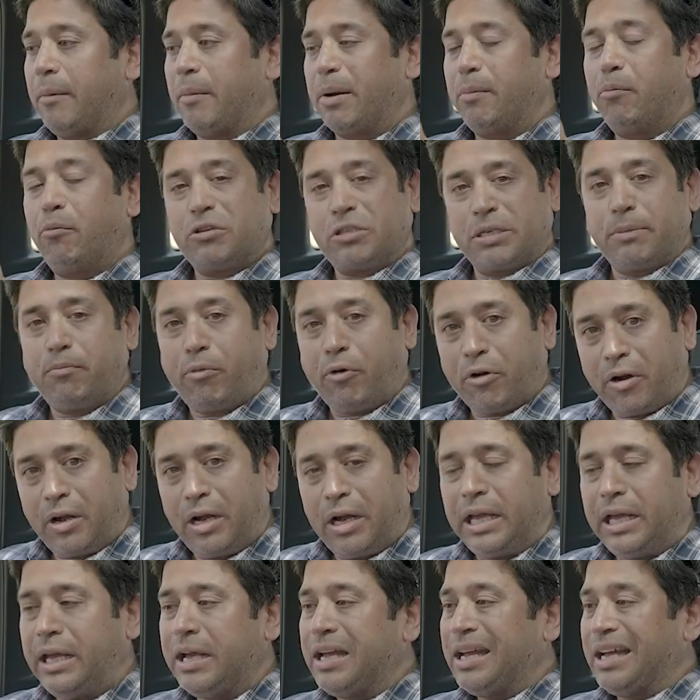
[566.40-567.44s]
But most
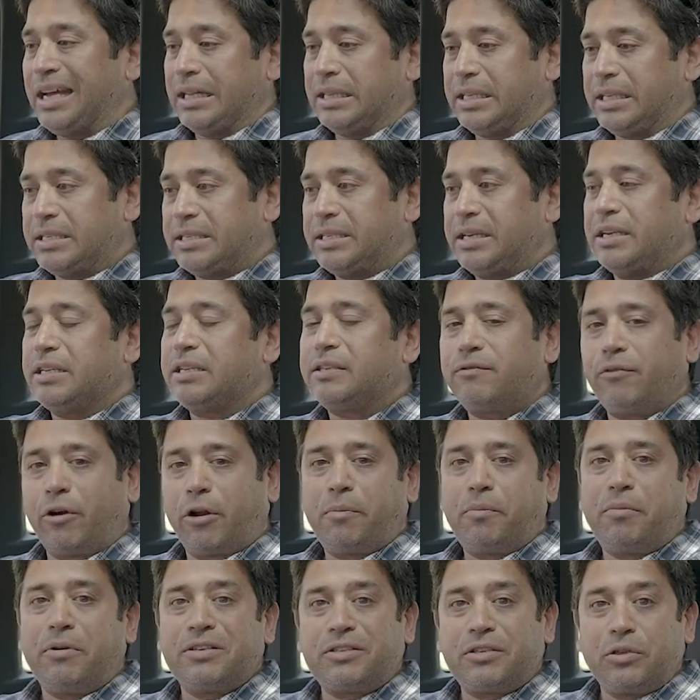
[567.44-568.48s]
importantly, this seat is
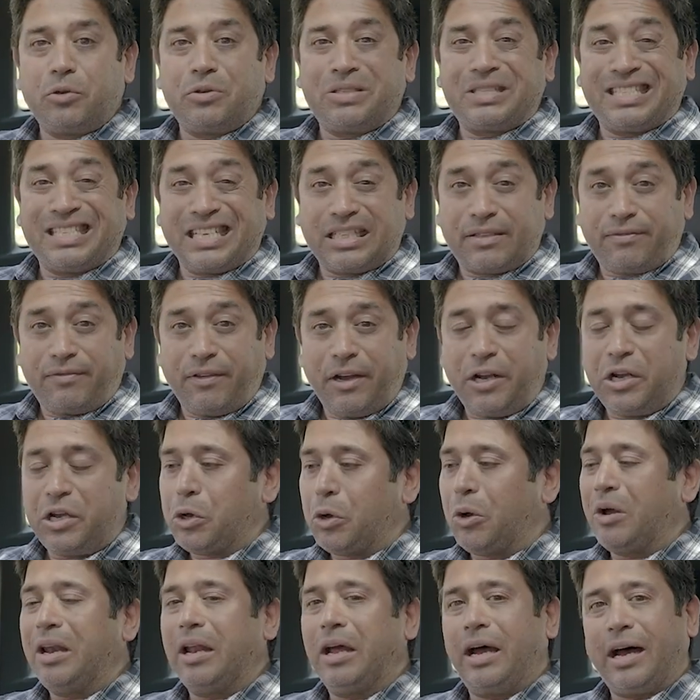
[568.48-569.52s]
for a person who's 6 feet
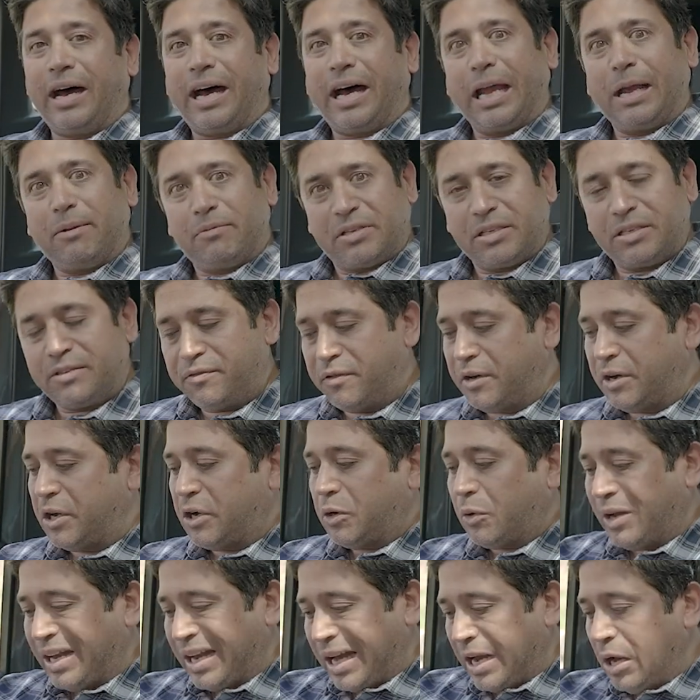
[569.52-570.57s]
tall. I am 6
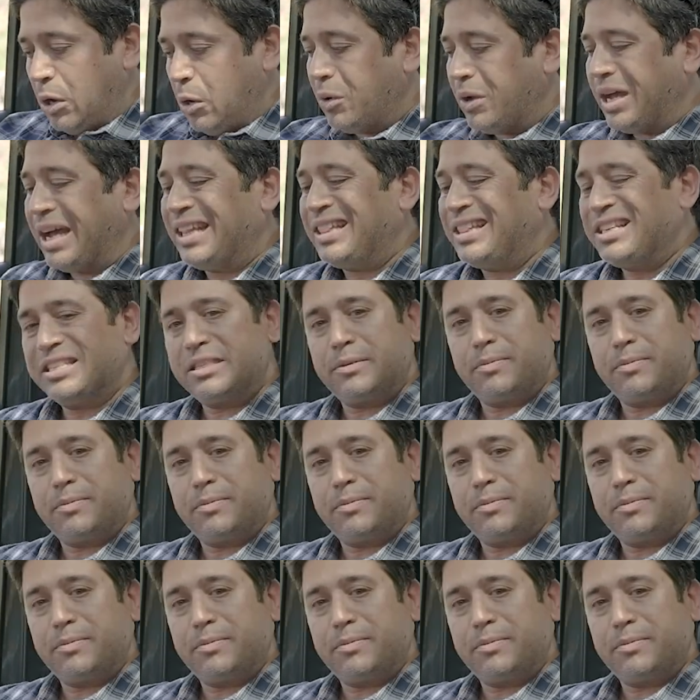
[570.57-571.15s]
feet tall, and look at the